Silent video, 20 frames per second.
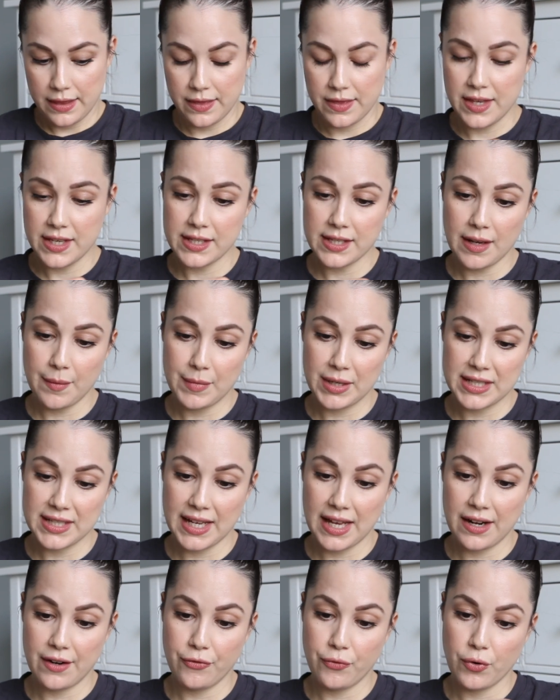This I'm
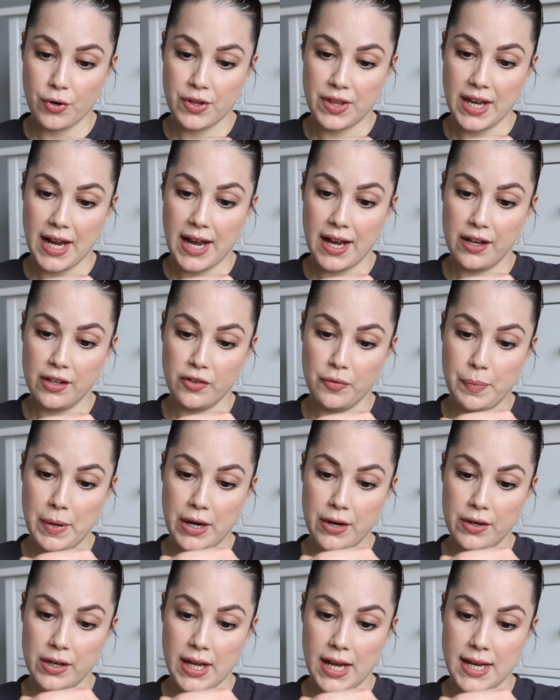excited for, the Isle of
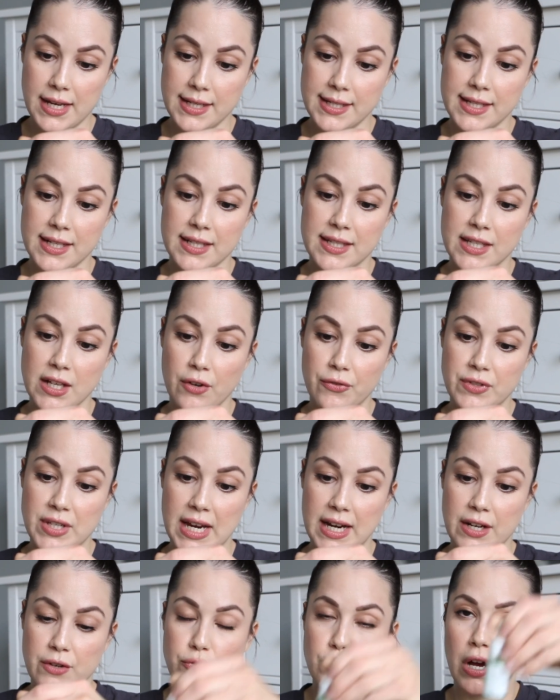Paradise Self
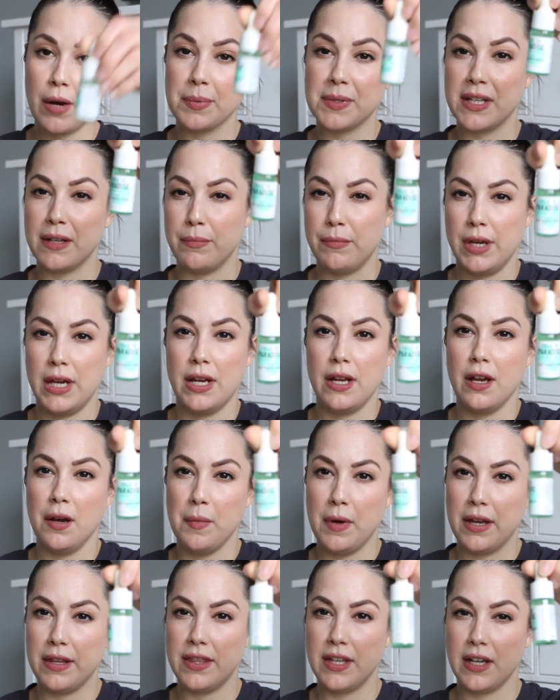Tanning Drops in Medium.
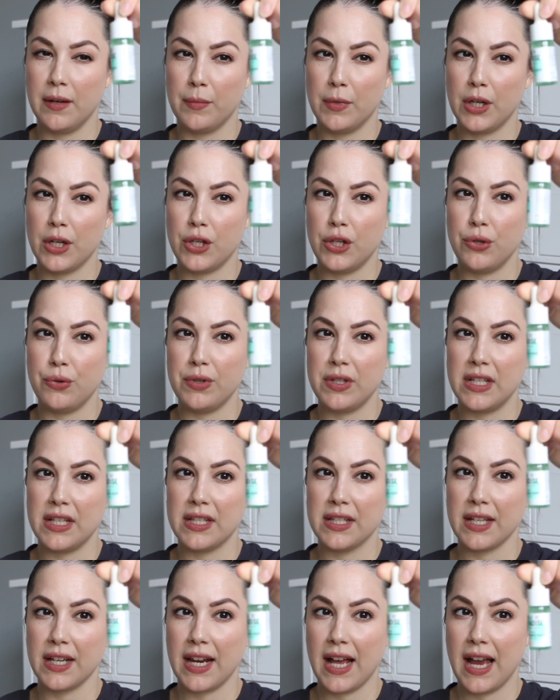I think I'm going to use
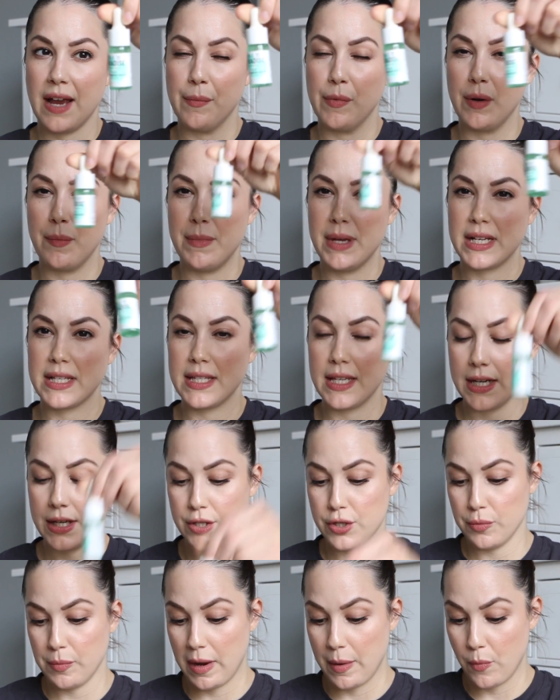these tonight. I'm going to mix it
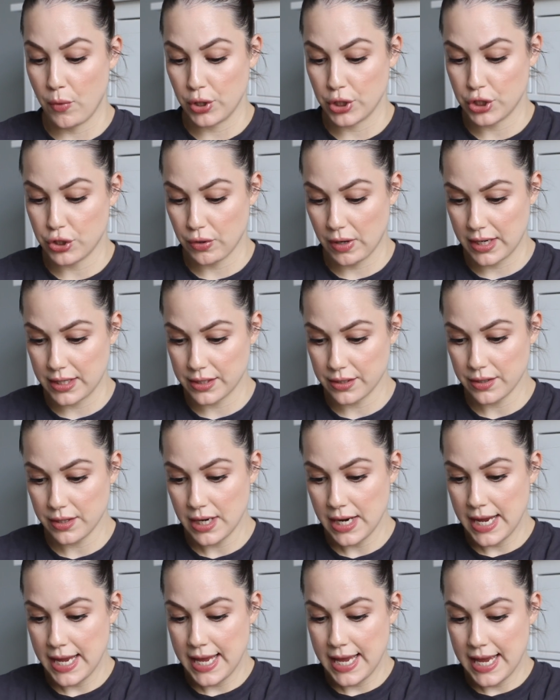into my moisturizer
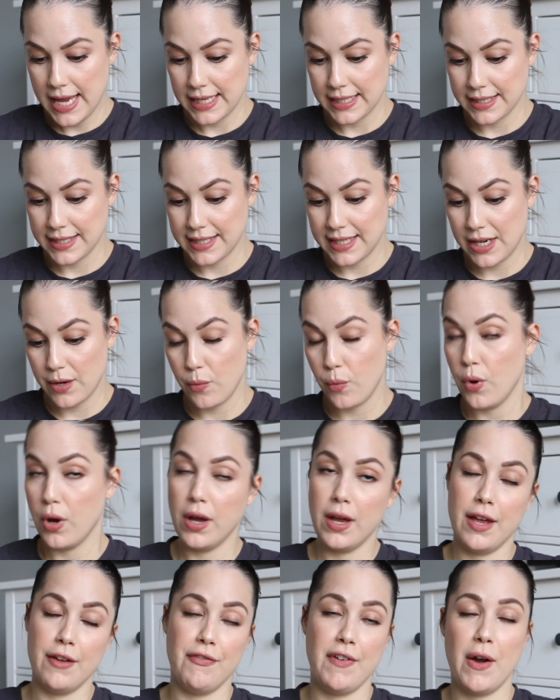and see
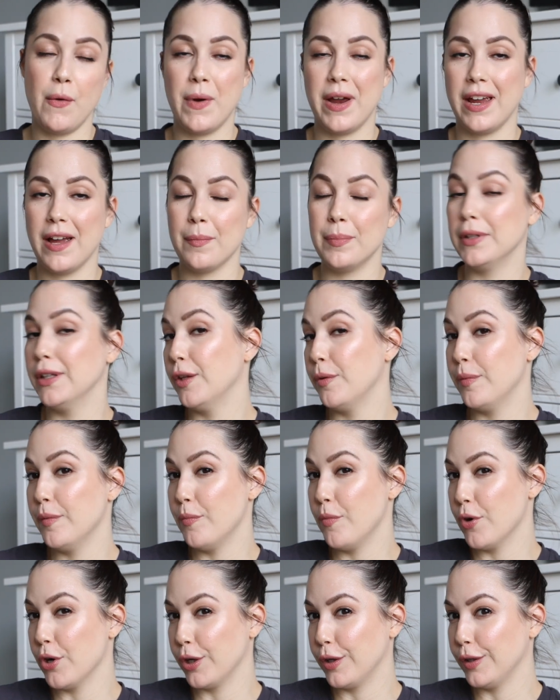if I wake up a little
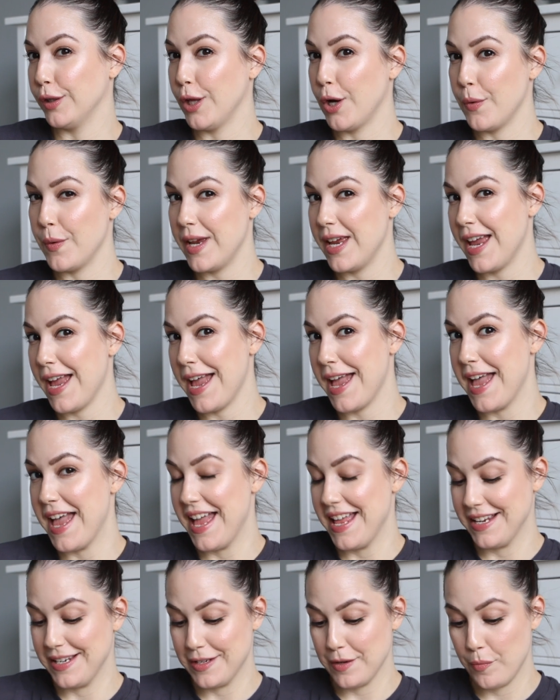bit more glowy
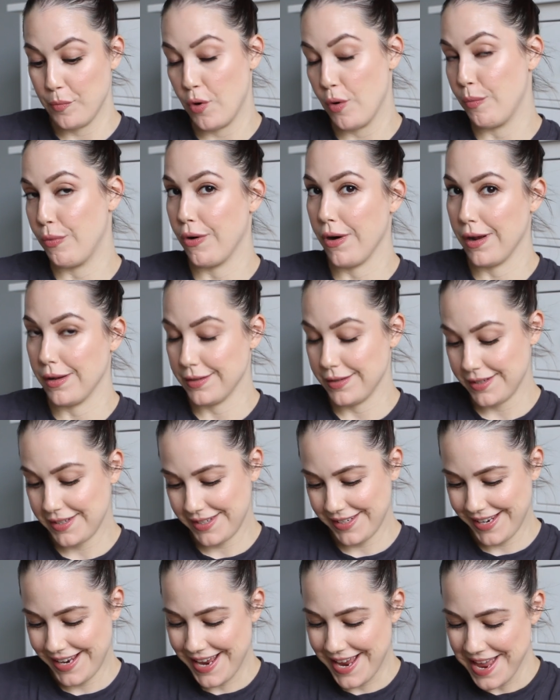and more
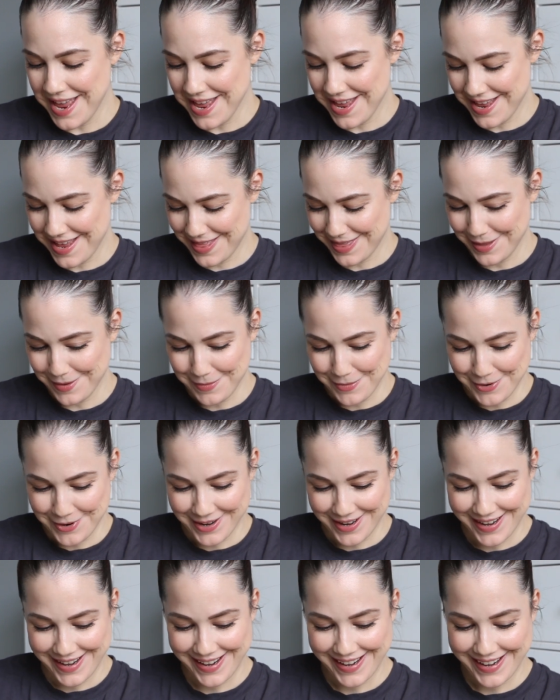bronze in the
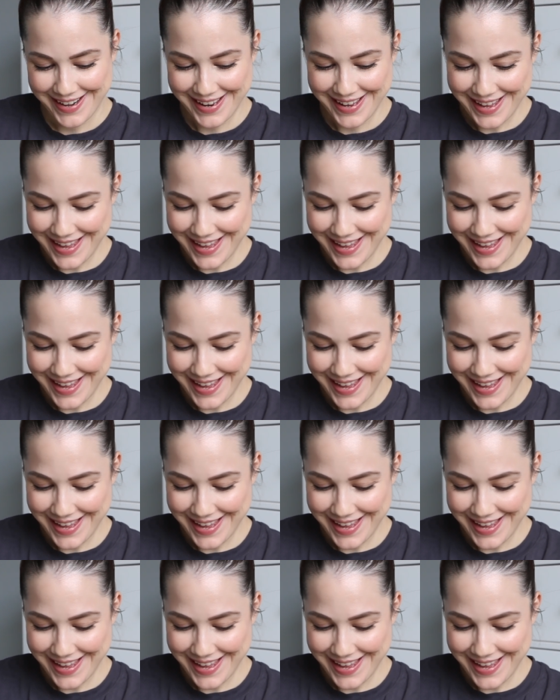morning.